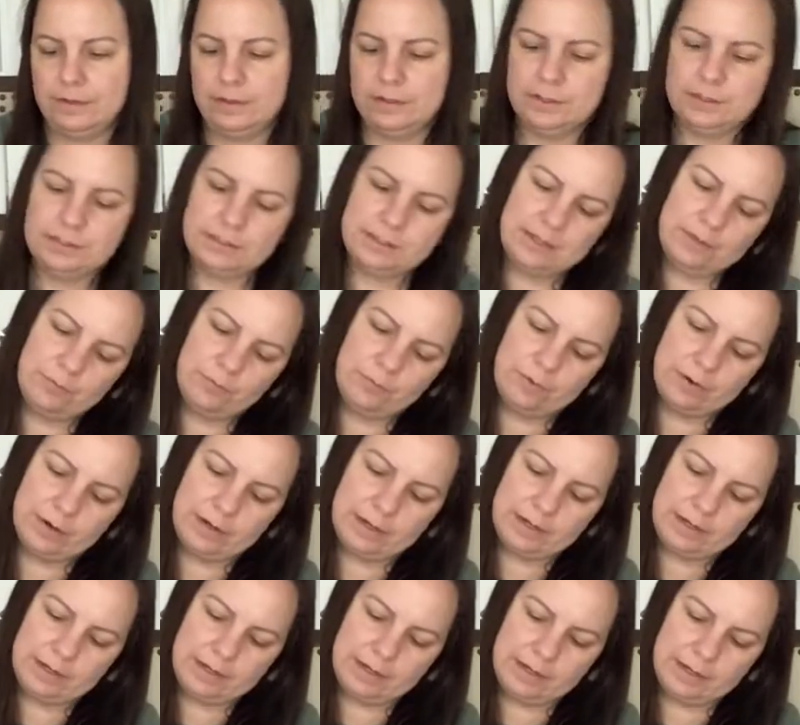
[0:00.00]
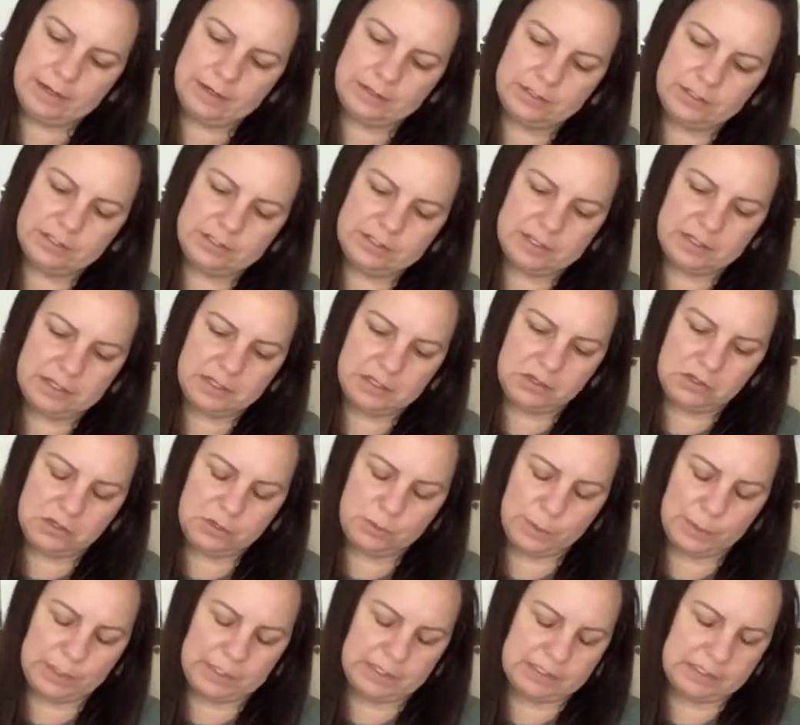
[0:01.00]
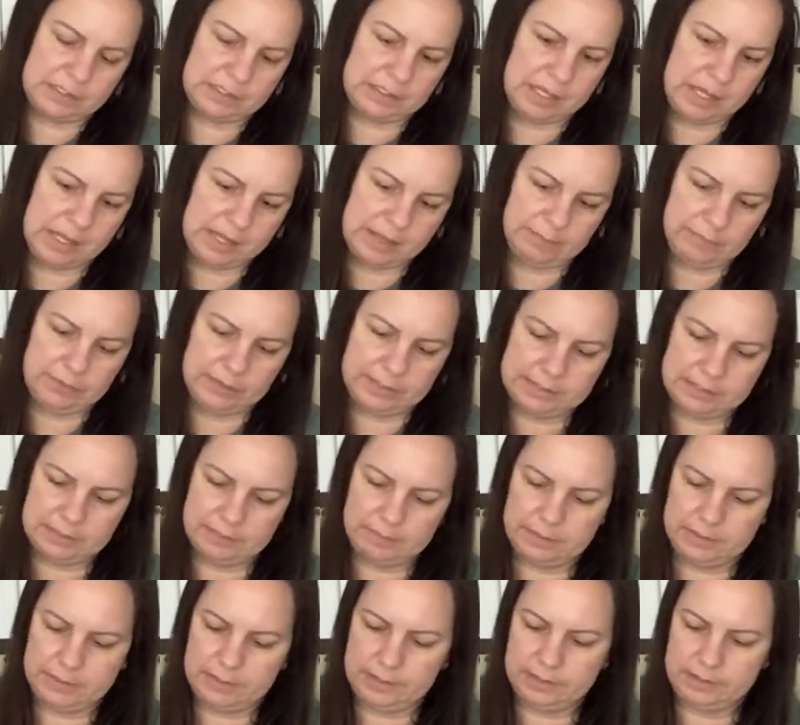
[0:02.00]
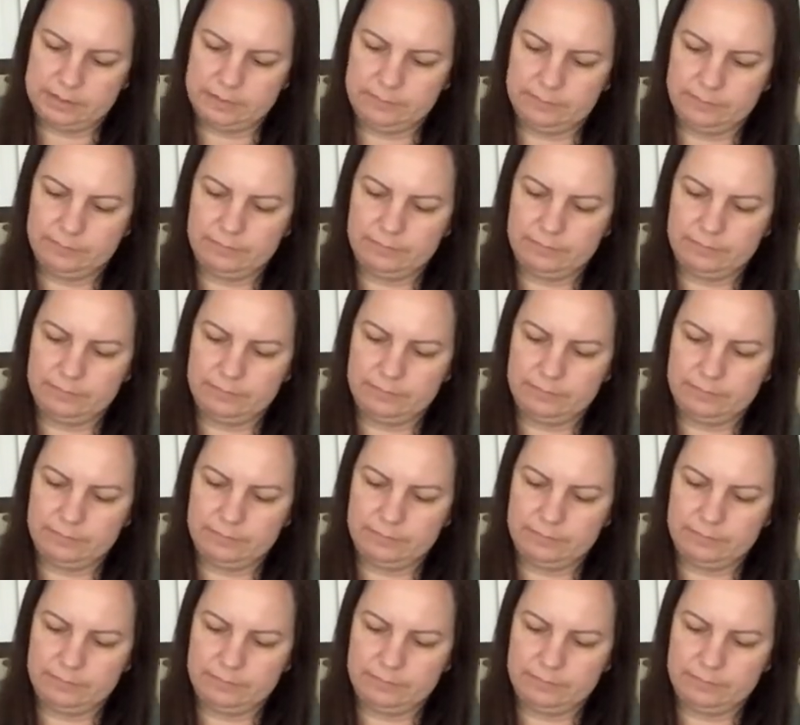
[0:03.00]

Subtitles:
Just keep working it, just like you do with the slime recipe.